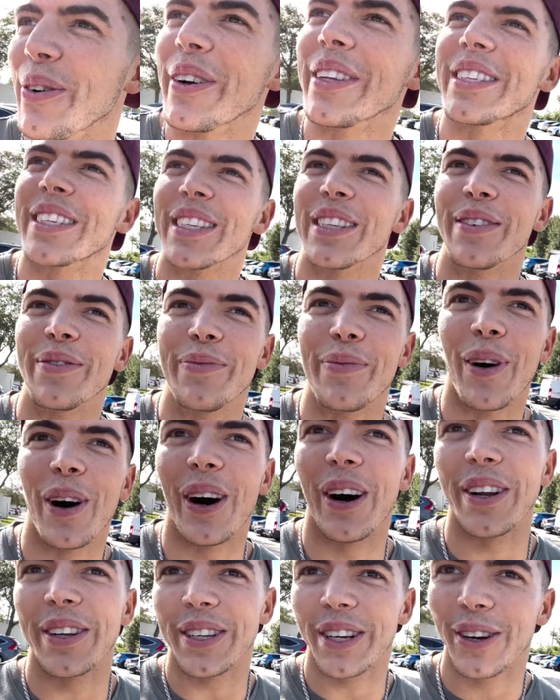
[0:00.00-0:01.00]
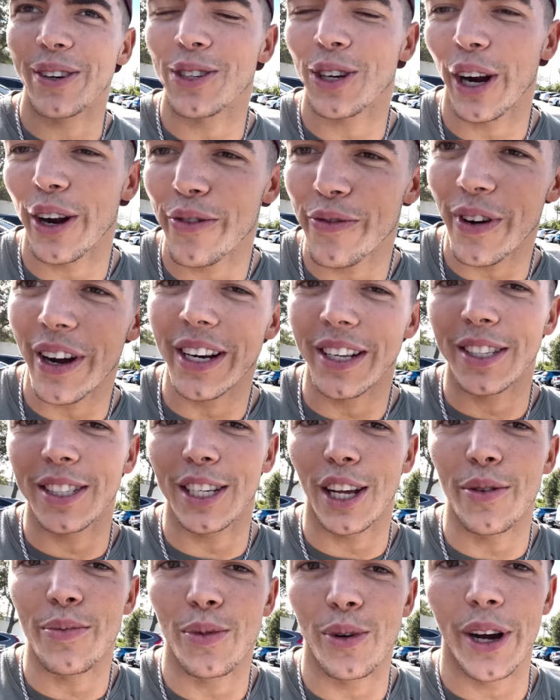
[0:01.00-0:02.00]
went to the mall to go try to find a
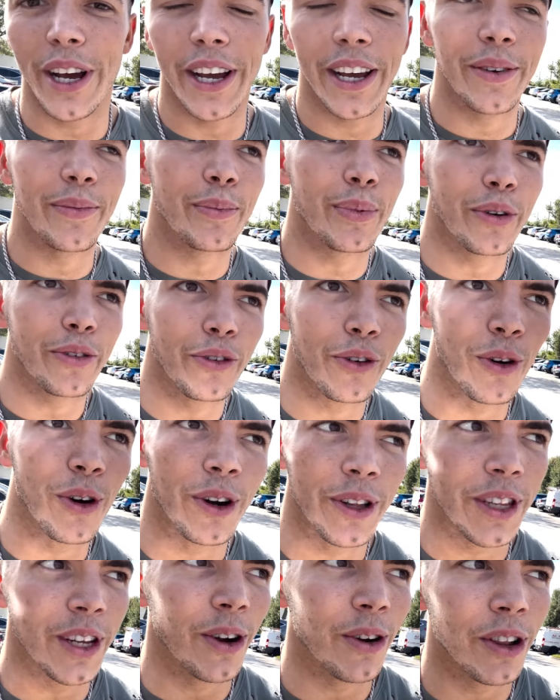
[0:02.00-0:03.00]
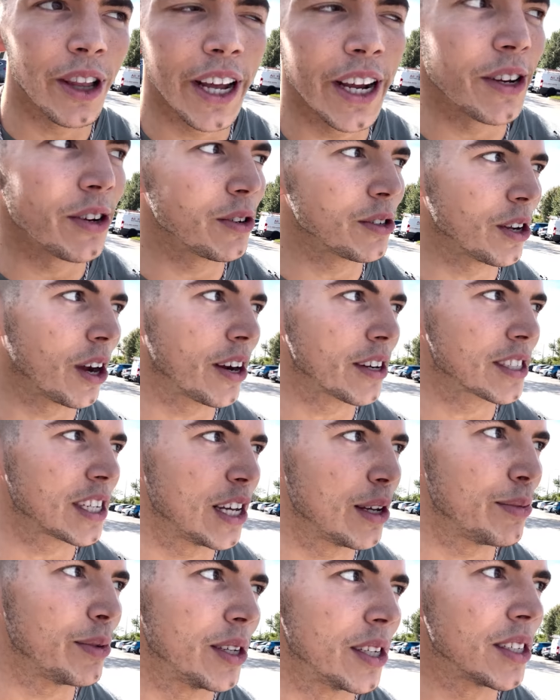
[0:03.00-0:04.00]
subway before the Orlando dark
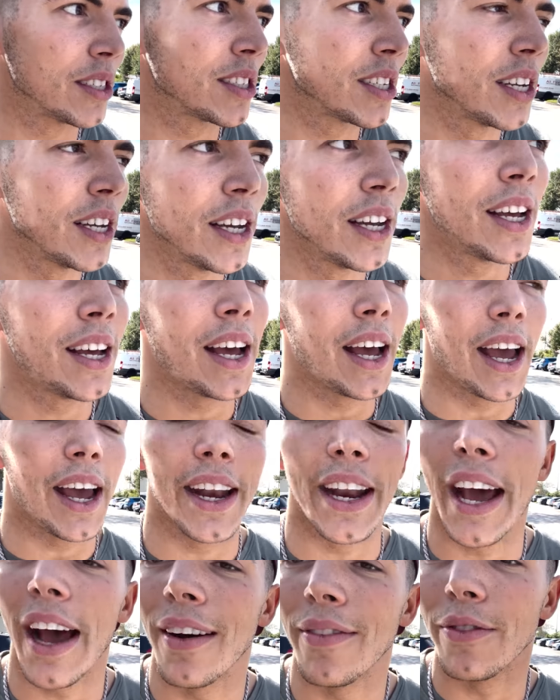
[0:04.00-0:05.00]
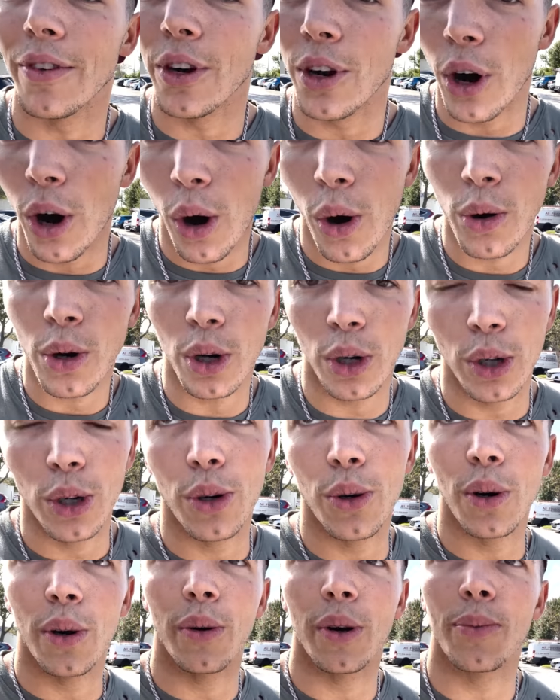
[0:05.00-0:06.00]
tapings and have no
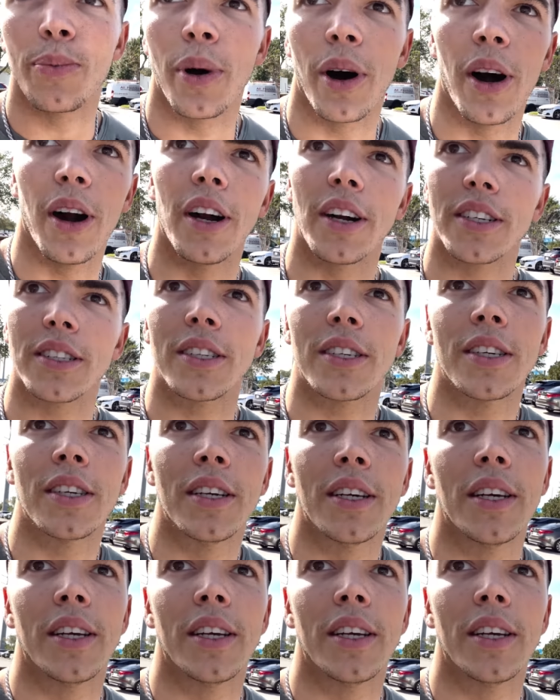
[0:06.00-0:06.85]
clue where we parked.